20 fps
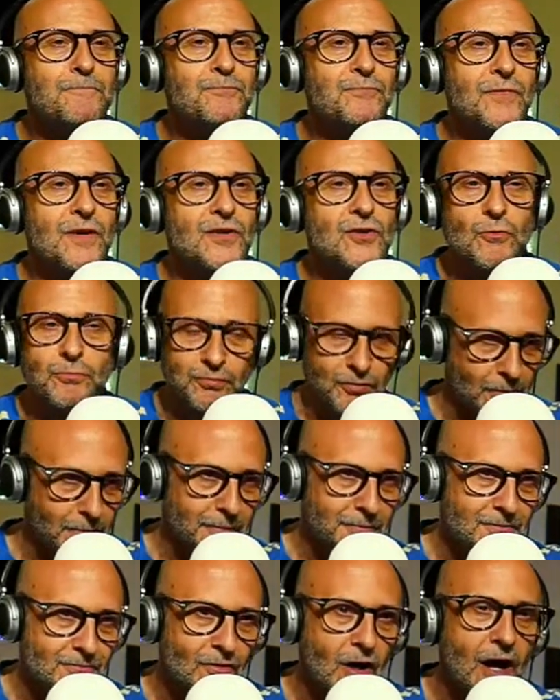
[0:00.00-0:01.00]
you're
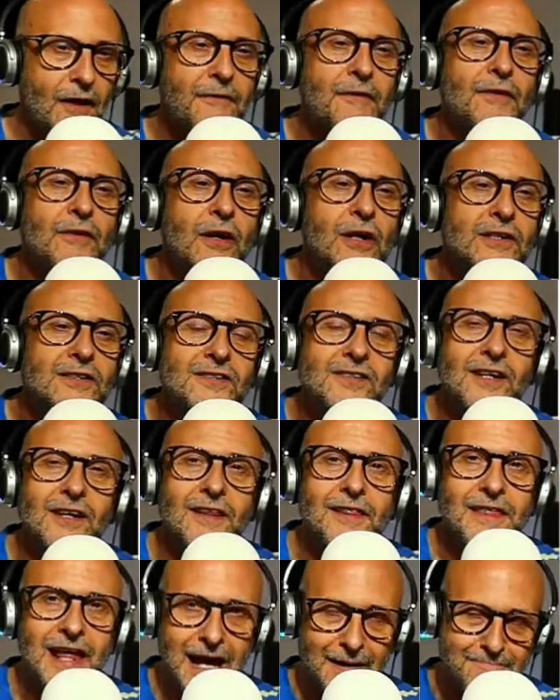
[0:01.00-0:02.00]
probably right. There aren't
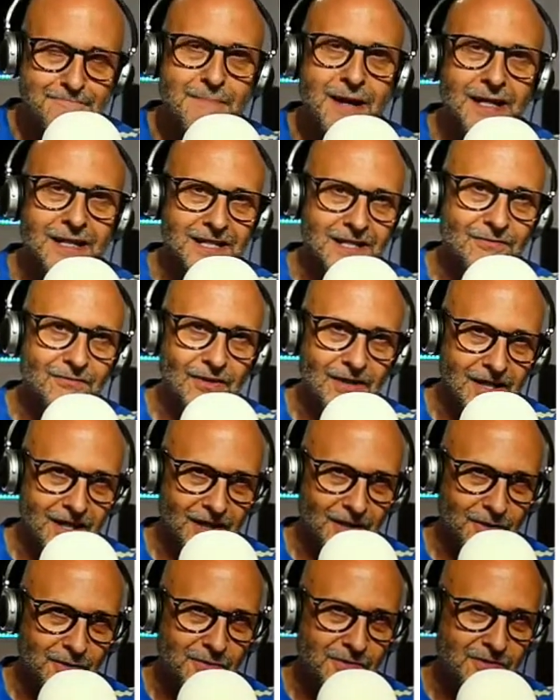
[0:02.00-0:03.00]
that many
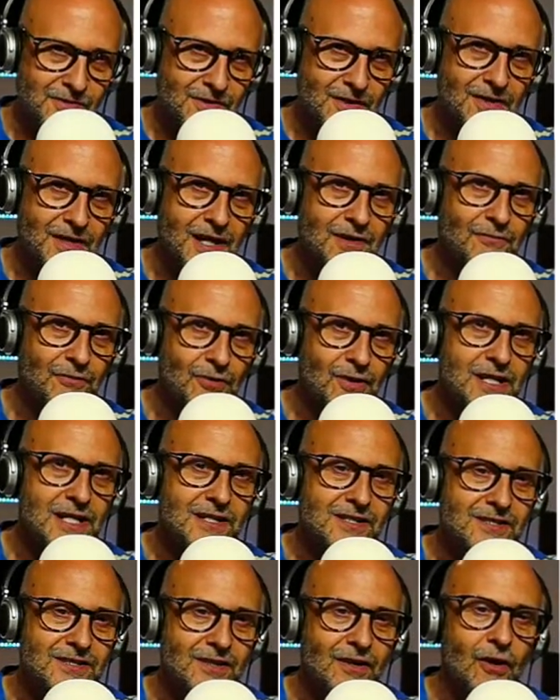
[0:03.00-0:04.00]
videos that they've
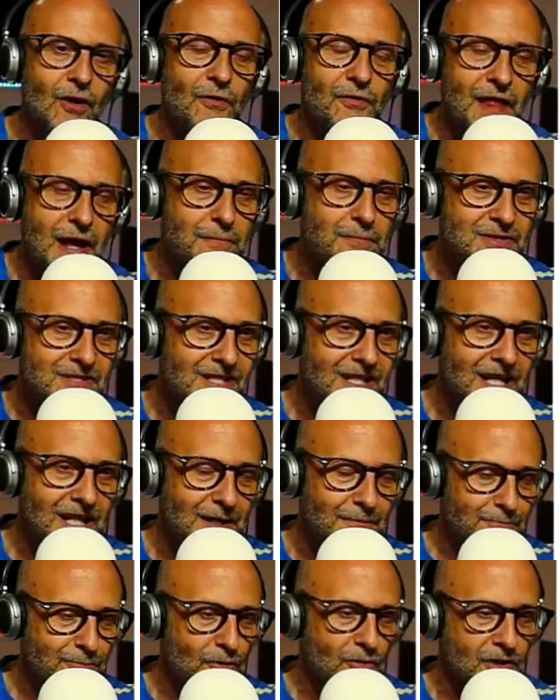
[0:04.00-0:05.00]
released on that particular
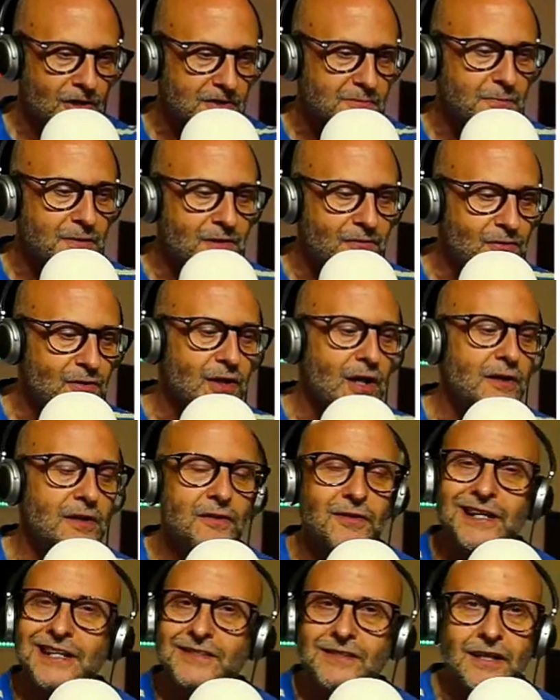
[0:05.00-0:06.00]
product. But if you go to
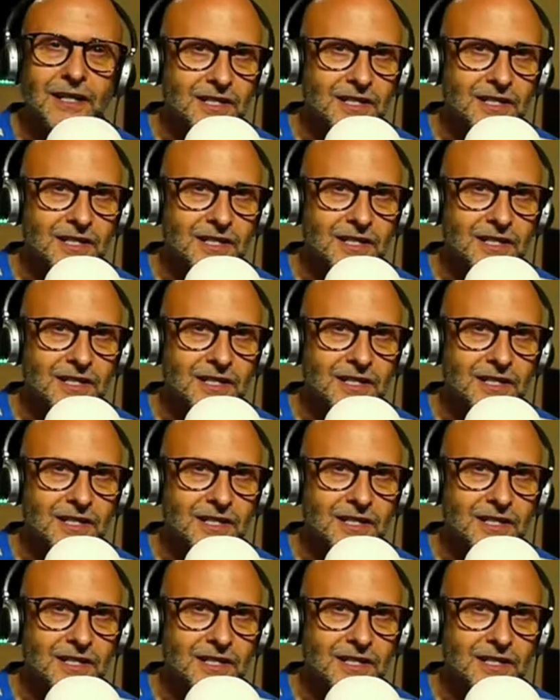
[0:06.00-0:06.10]
things like